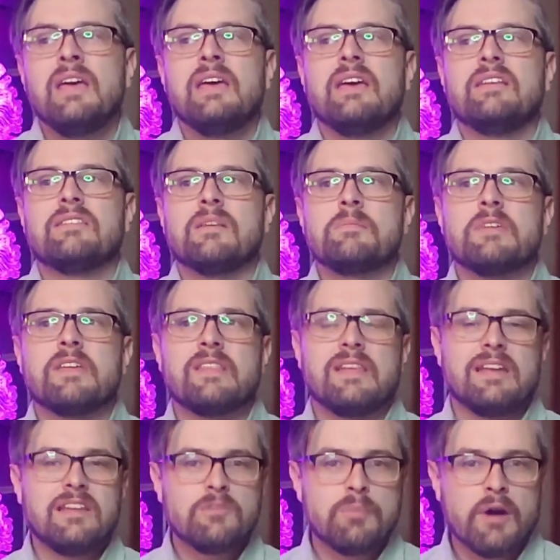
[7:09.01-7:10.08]
It's something that
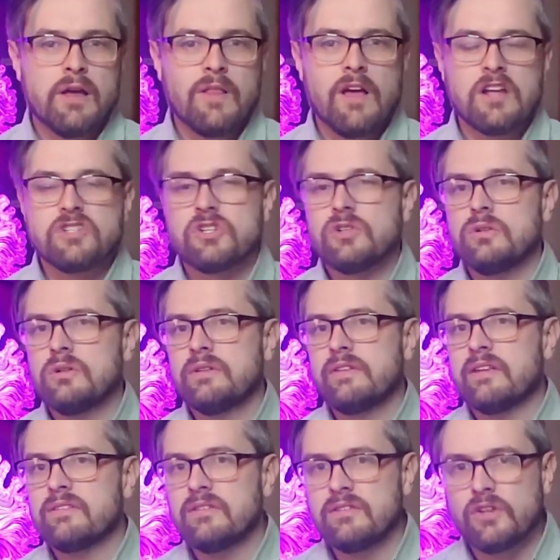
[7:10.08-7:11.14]
is biological,
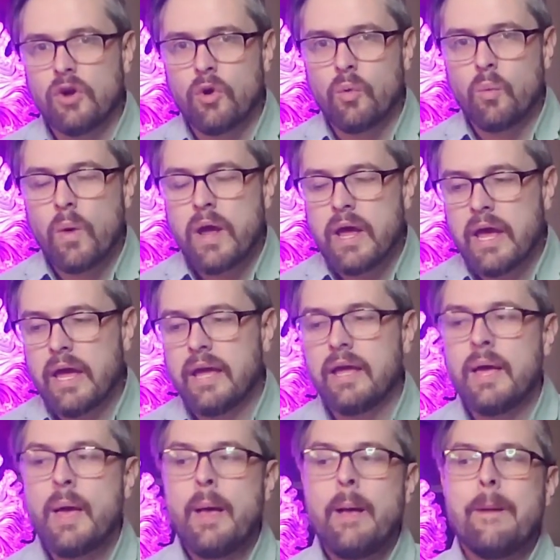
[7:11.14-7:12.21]
doesn't go away,
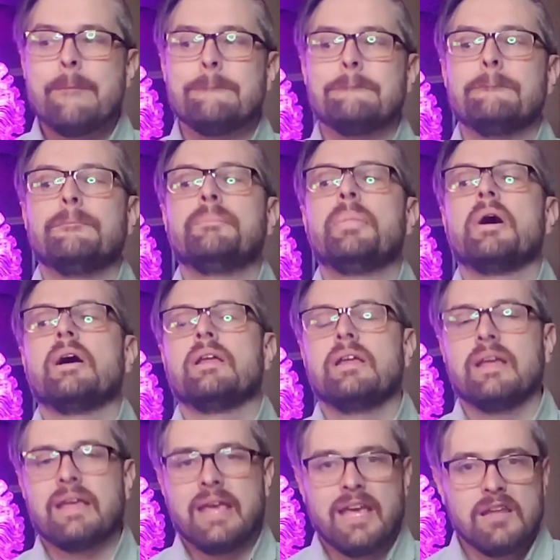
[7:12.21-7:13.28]
but
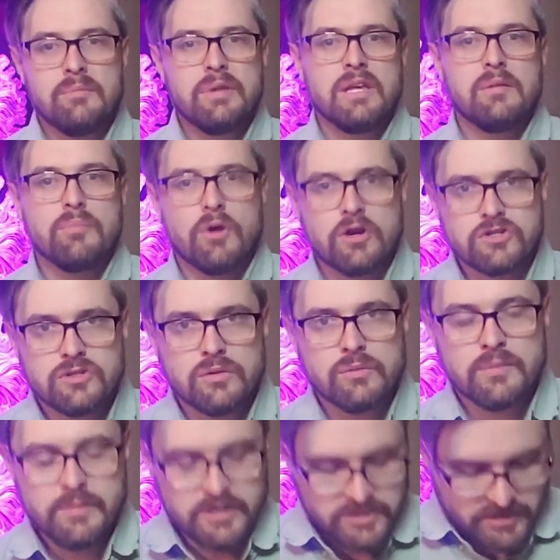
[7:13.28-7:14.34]
it can be in partial
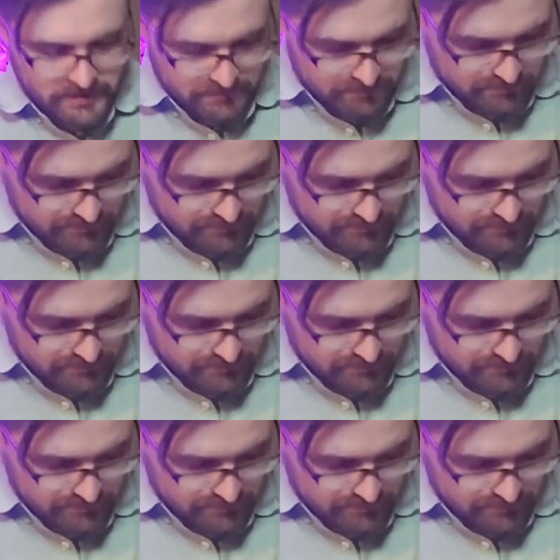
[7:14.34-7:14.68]
remission.